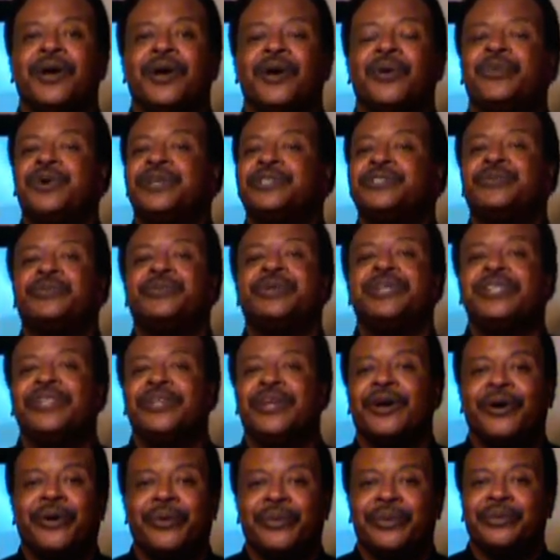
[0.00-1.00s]
Which we
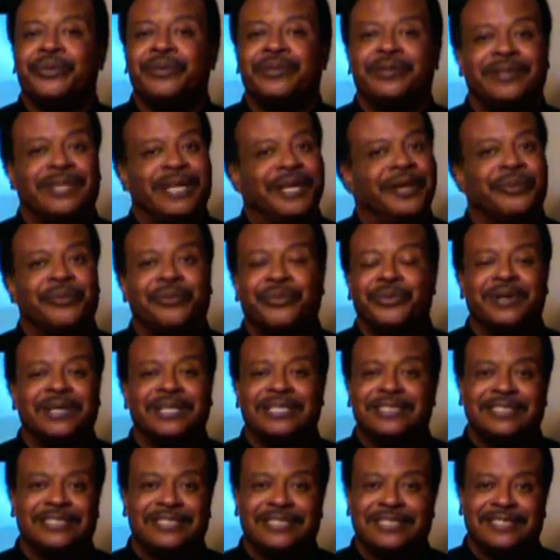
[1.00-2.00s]
know that
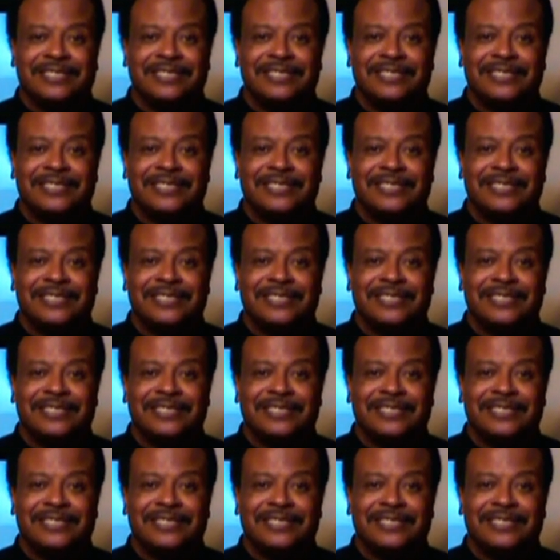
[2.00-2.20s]
wasn't